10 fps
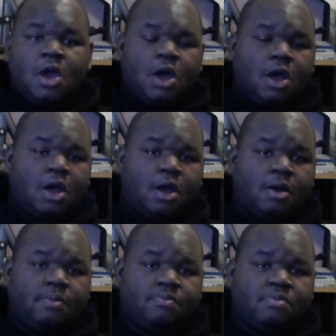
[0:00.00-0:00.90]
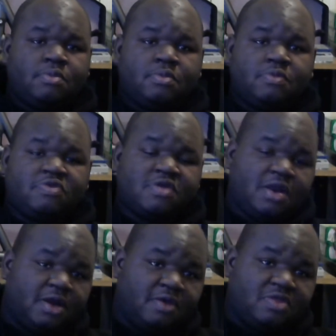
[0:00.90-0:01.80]
um,
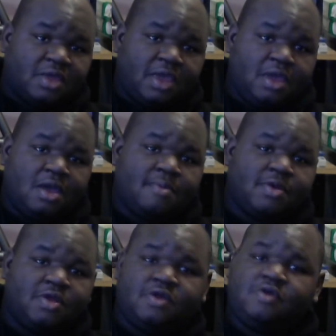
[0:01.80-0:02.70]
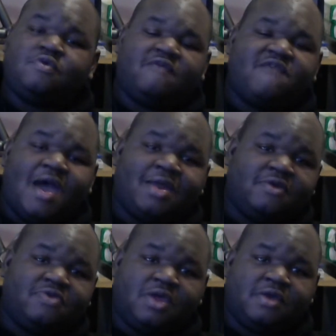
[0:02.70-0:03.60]
sending it to him, and he's
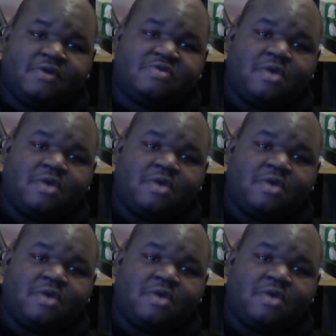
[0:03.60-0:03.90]
refining things.